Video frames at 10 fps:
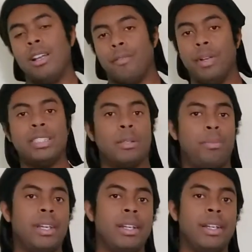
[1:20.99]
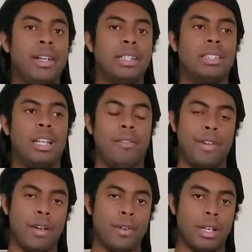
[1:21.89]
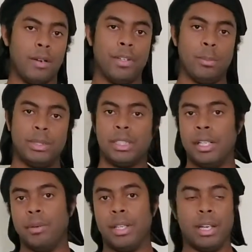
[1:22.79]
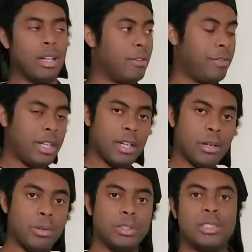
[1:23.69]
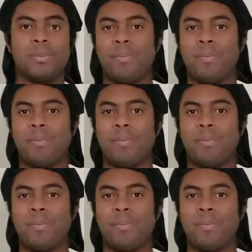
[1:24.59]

Reason being is, if you haven't covered the material in the other videos,